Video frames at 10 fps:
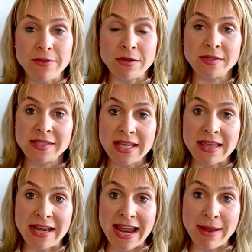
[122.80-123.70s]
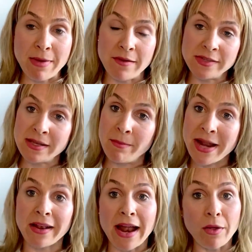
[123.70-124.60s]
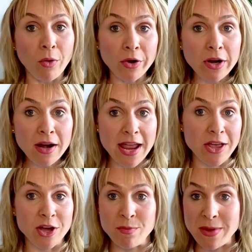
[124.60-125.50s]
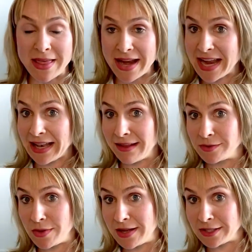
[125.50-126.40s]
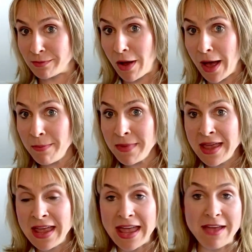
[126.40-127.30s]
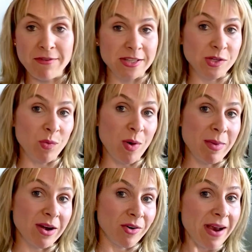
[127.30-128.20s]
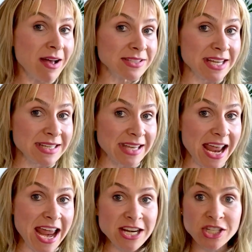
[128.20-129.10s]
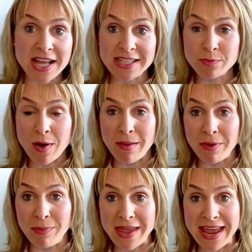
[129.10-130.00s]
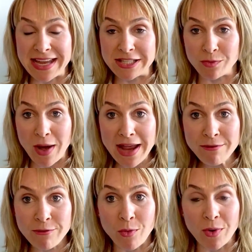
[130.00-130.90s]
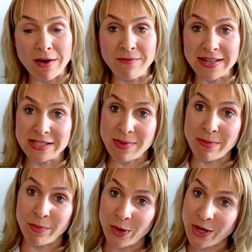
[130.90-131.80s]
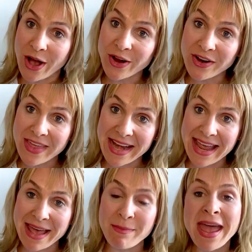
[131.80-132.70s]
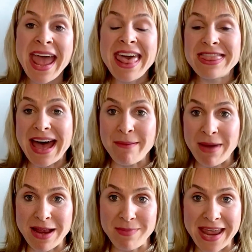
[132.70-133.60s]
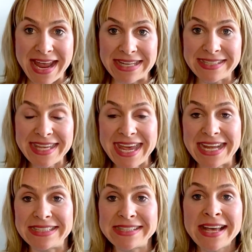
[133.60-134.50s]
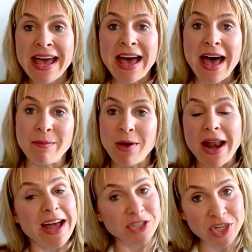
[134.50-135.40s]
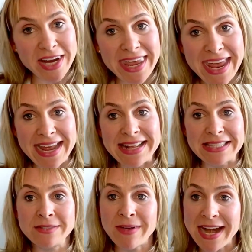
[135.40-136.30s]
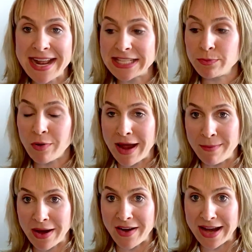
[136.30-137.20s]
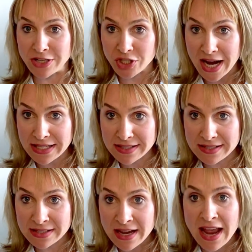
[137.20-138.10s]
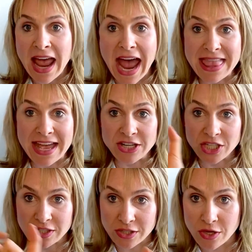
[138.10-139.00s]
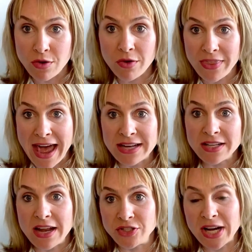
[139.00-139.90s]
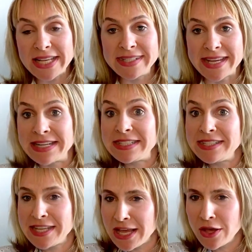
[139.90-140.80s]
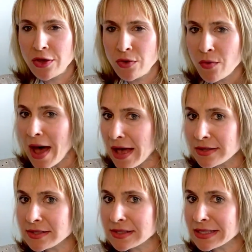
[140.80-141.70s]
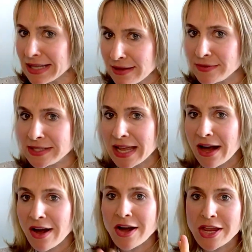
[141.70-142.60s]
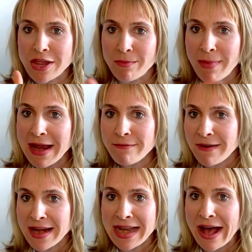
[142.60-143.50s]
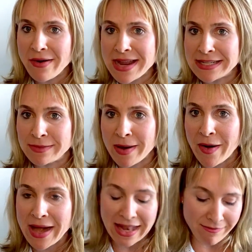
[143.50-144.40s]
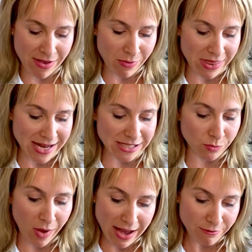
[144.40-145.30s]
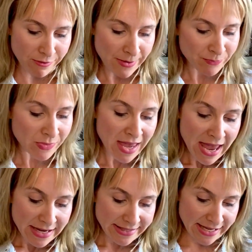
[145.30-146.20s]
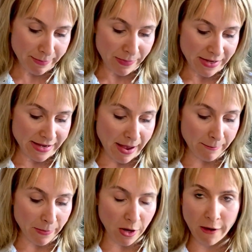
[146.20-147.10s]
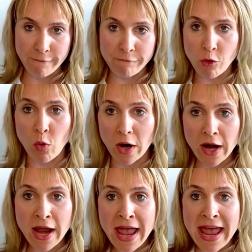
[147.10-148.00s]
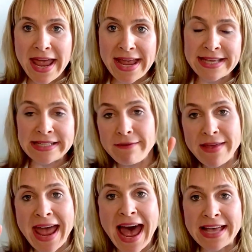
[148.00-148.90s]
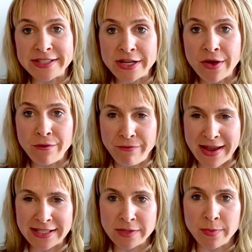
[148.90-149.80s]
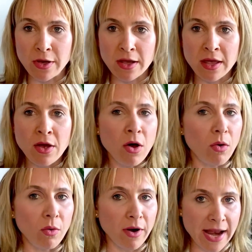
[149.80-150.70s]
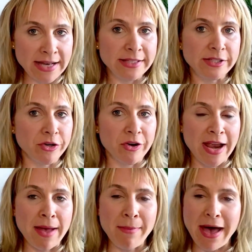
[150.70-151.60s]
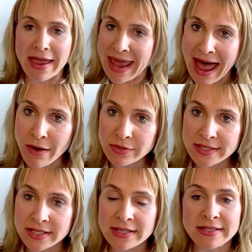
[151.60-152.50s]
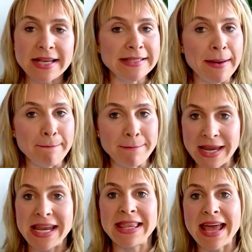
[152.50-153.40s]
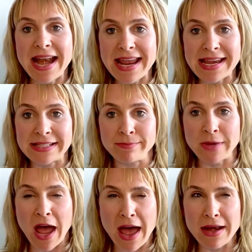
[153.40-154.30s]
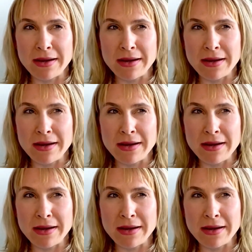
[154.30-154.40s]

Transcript: you see the name of somebody a lot older, it could be that he lives with his mom. If it's a woman around his age, that's probably his wife. Or if it's people younger than him, that might be his kids. But a trick is find his primary address and then just Google that address and see who else lives there. You might find out he's married, living with his wife. Tip number 4 is if he has no Facebook or Instagram account, doesn't mean that he's not